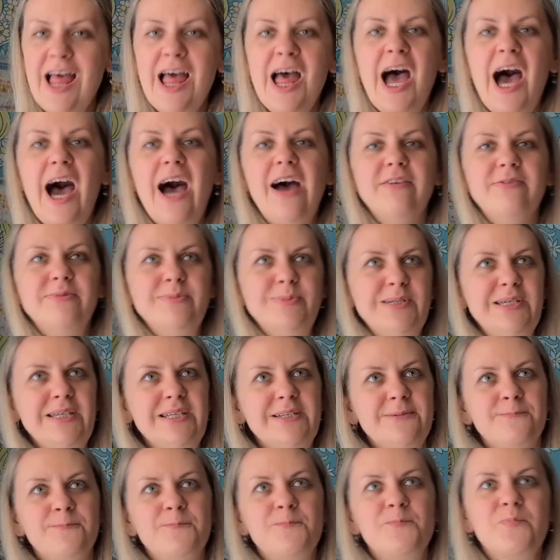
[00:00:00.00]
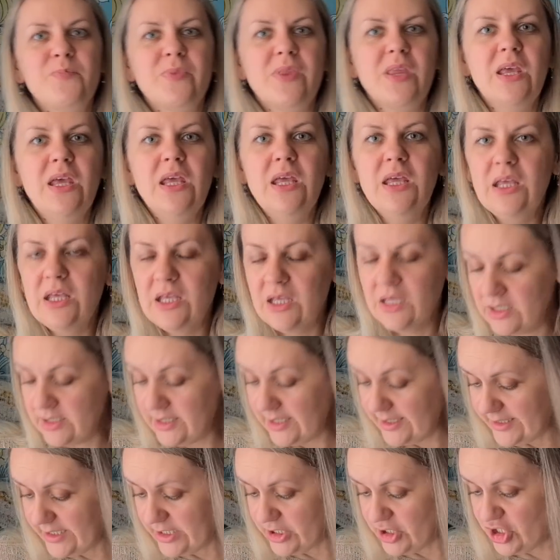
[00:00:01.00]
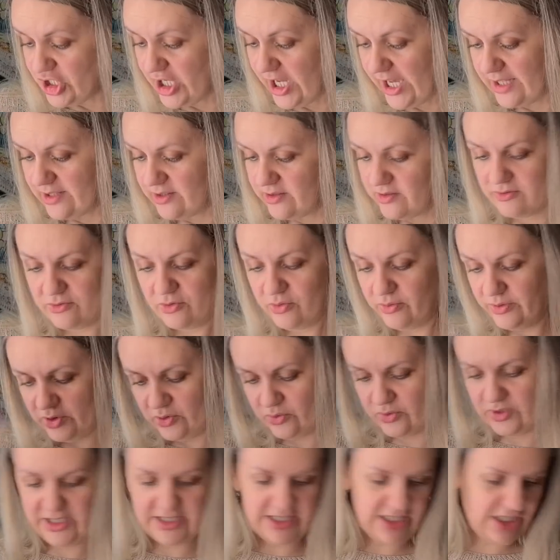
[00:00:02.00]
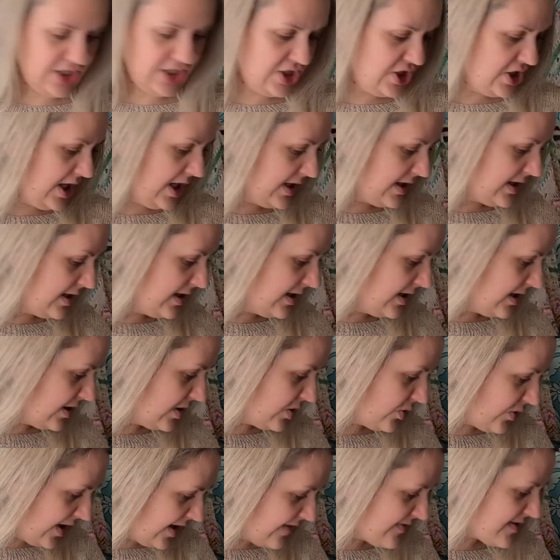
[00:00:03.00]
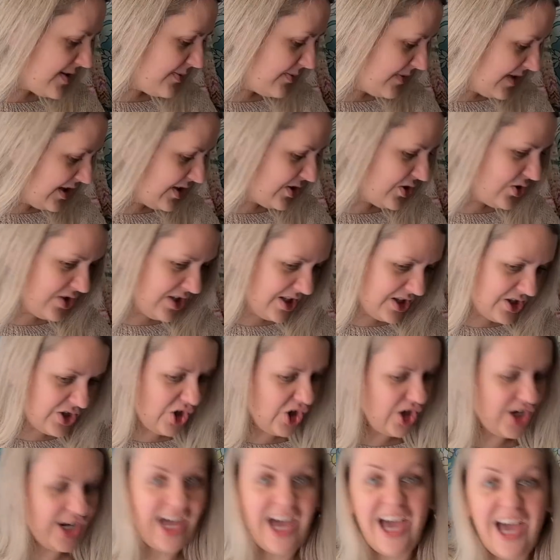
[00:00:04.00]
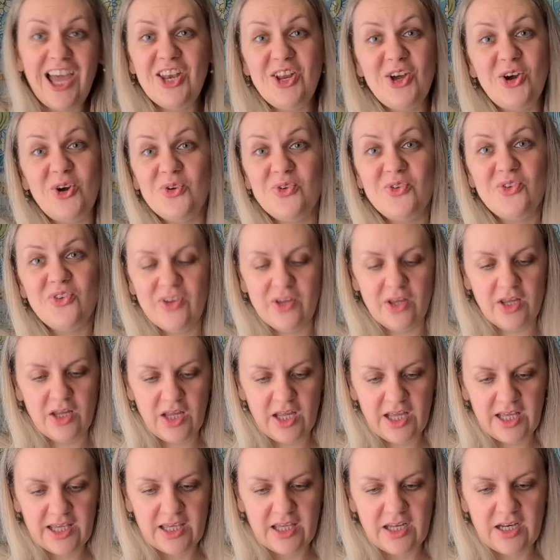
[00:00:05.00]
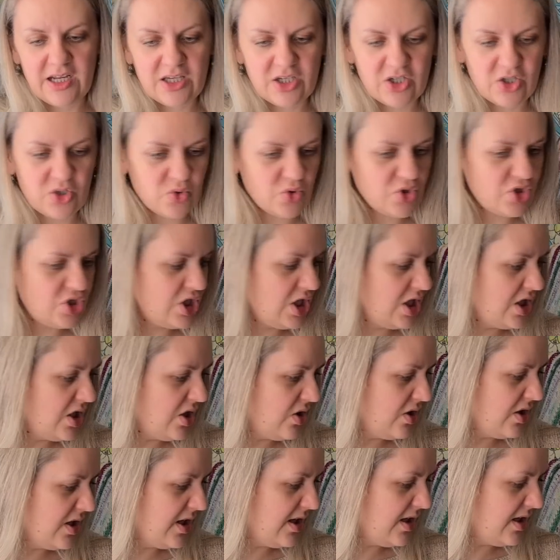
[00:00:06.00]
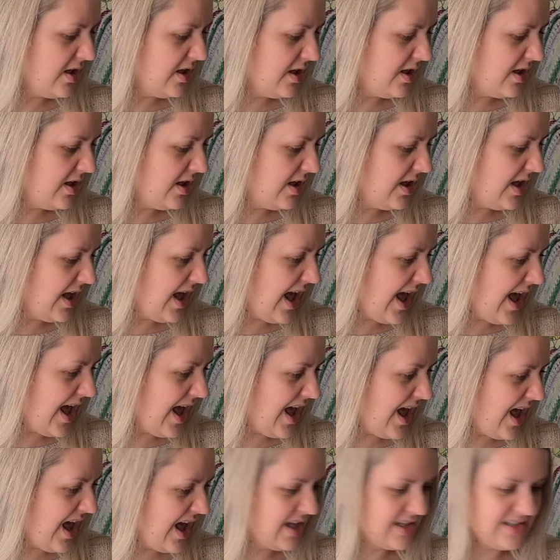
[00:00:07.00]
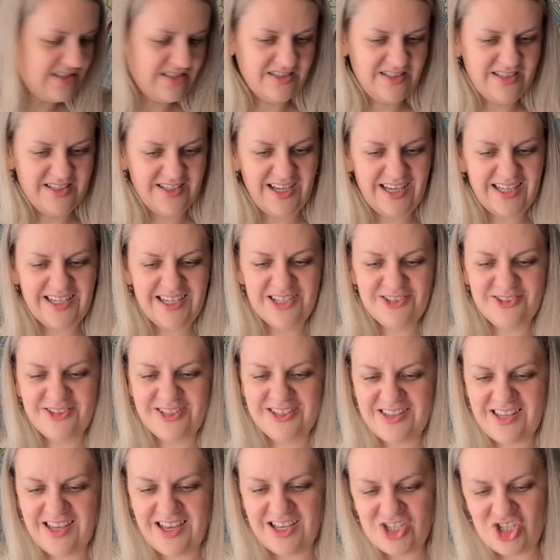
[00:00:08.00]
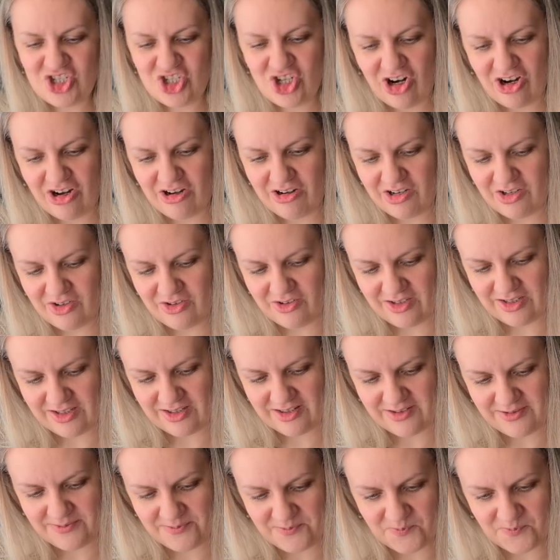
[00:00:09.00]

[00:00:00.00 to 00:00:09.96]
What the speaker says: I've been... Knit and chat. Do we do knit and chat? Do I have something to knit on? I don't. Can I crochet on a... I need to attach yarn to it.